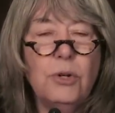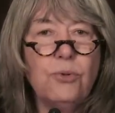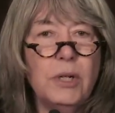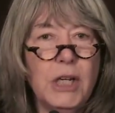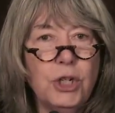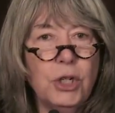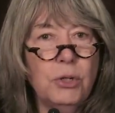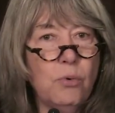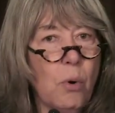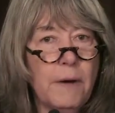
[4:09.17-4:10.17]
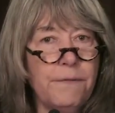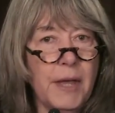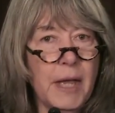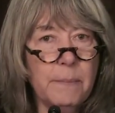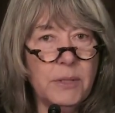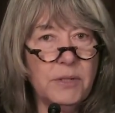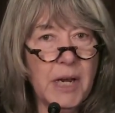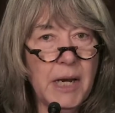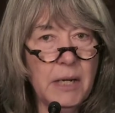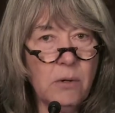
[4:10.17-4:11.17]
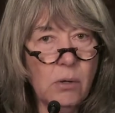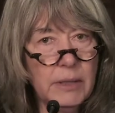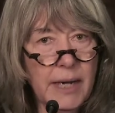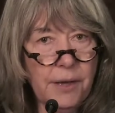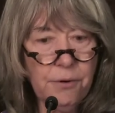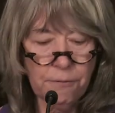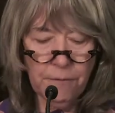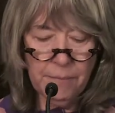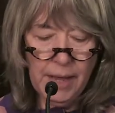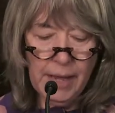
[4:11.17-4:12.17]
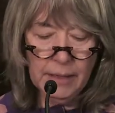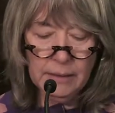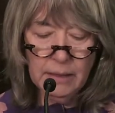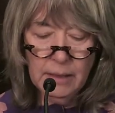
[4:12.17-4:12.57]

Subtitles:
tradition, or if they abstain altogether from that.